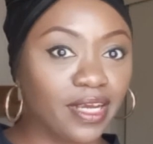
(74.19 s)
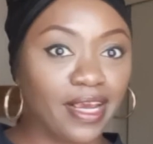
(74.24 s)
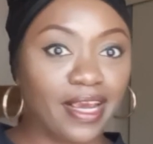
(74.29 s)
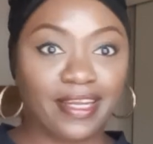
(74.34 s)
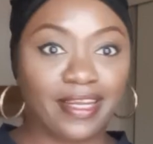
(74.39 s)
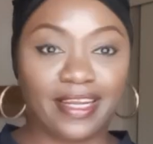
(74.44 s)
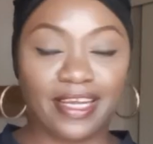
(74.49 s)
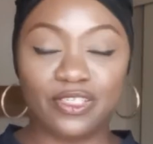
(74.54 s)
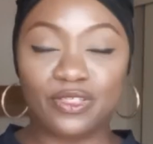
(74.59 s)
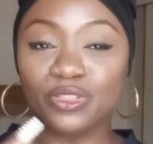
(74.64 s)

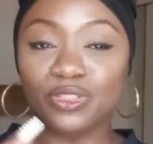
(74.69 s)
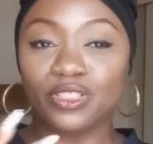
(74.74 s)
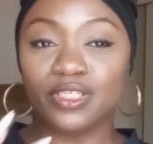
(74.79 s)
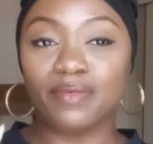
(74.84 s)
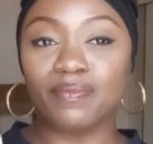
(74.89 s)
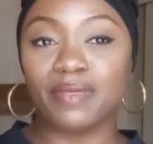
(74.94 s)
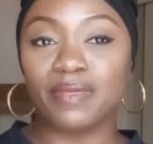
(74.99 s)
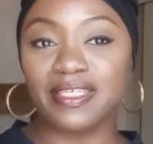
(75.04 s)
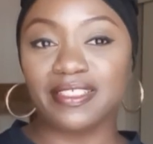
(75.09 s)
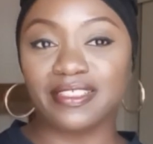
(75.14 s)
that usually
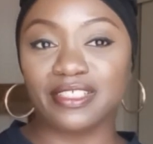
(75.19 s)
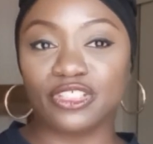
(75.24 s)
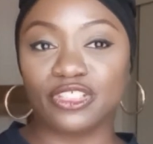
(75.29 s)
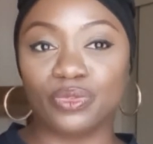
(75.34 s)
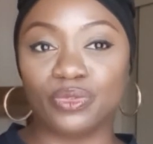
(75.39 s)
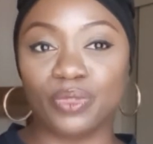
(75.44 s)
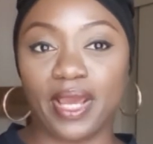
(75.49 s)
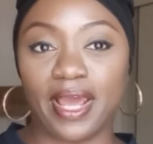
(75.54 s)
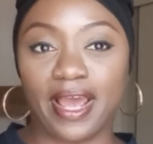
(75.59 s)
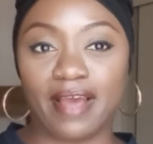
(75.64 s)
means that you
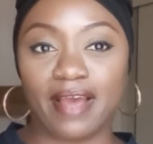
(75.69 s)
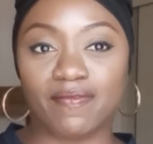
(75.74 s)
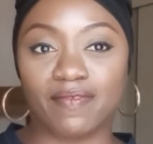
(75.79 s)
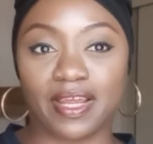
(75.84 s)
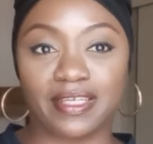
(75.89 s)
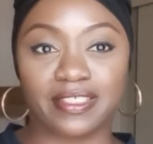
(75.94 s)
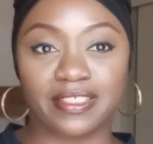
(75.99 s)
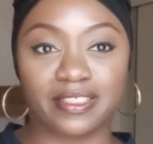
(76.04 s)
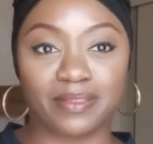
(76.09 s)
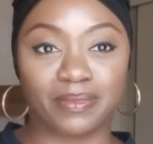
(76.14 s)
have like
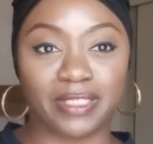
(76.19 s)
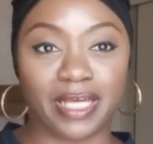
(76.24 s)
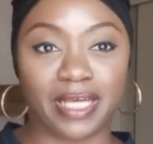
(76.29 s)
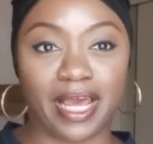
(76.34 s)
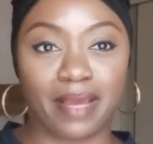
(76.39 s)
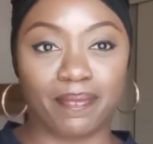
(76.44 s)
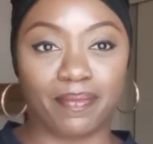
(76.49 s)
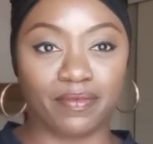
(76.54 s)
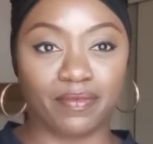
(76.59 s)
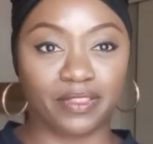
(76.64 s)
some
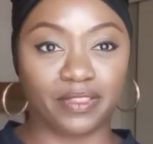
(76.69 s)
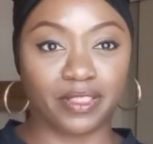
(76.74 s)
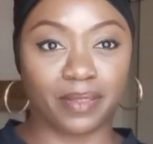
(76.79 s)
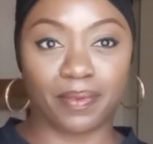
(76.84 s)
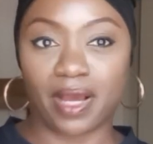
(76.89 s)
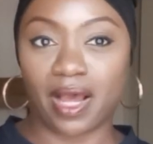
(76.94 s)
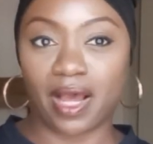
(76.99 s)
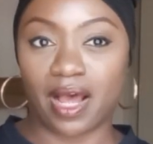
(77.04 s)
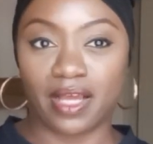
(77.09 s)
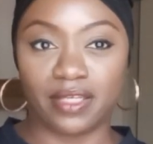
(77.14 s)
type of
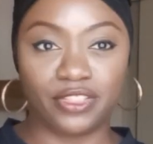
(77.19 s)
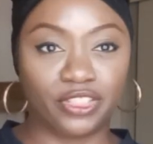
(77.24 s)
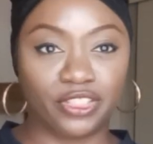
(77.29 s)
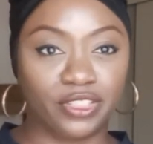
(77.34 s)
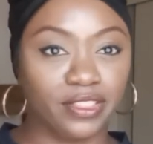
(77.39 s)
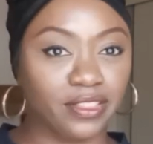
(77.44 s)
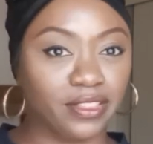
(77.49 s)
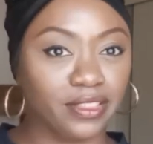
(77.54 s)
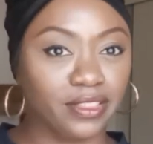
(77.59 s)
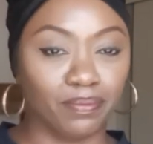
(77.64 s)

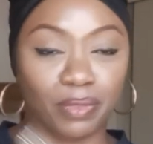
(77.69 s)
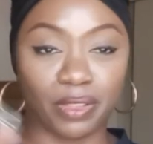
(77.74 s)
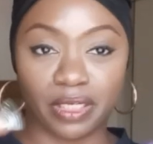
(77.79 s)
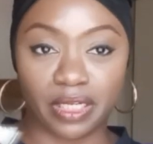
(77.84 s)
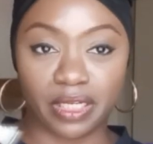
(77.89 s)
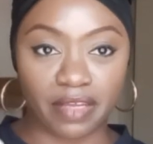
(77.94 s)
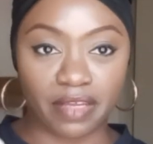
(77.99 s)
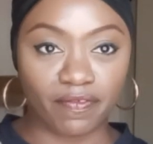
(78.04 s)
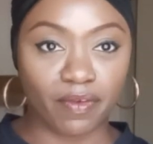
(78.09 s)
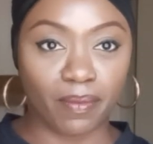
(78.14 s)
subconscious
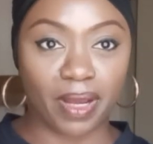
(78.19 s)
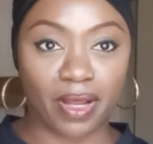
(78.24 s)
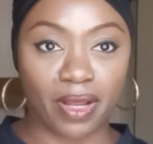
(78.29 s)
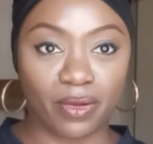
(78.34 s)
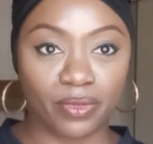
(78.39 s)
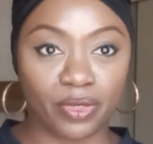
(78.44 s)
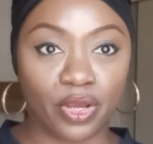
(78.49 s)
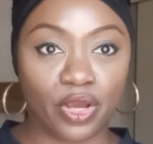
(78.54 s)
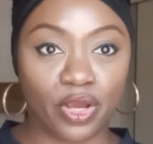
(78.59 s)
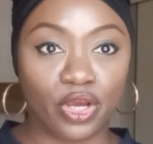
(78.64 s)
belief about
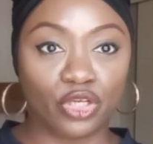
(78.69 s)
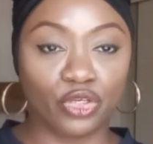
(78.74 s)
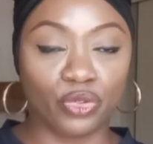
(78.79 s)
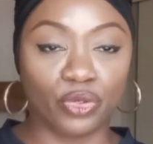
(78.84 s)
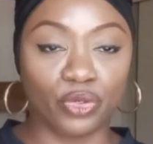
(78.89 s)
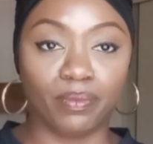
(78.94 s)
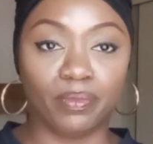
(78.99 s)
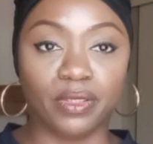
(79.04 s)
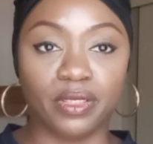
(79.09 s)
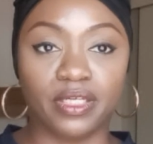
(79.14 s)
your
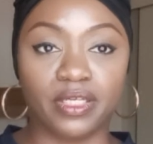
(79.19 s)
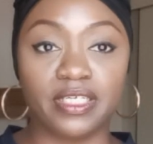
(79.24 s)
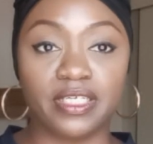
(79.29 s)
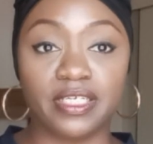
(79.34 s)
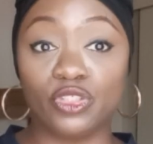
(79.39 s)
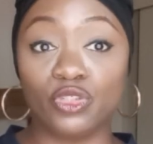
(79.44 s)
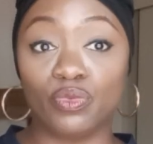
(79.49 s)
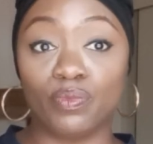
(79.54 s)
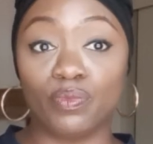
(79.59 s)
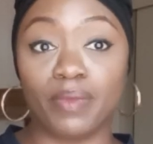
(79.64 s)
ability
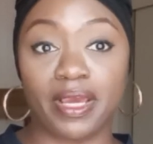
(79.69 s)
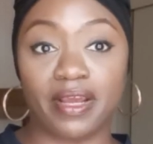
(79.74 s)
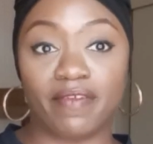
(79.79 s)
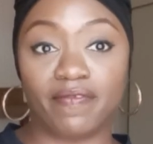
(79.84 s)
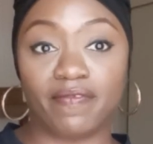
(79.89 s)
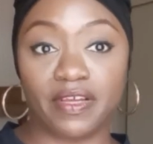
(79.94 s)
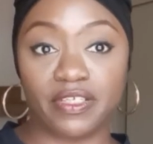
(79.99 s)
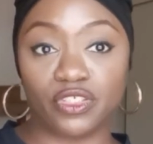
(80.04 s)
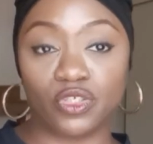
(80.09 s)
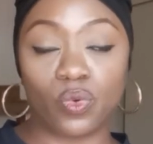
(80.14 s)
to
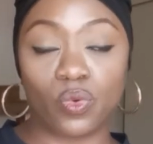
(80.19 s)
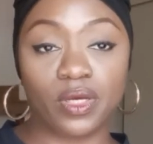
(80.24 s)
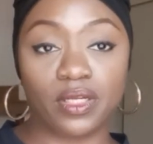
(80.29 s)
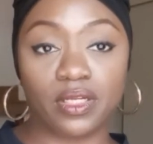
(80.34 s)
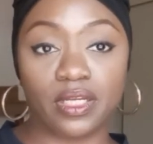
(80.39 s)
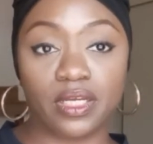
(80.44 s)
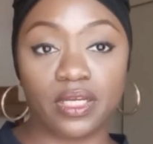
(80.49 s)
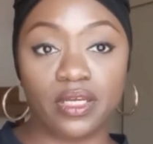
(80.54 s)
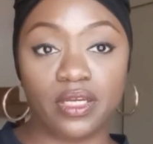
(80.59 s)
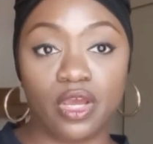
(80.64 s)
manifest
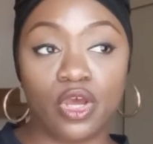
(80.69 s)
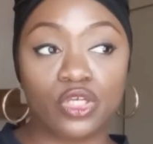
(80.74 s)
quickly.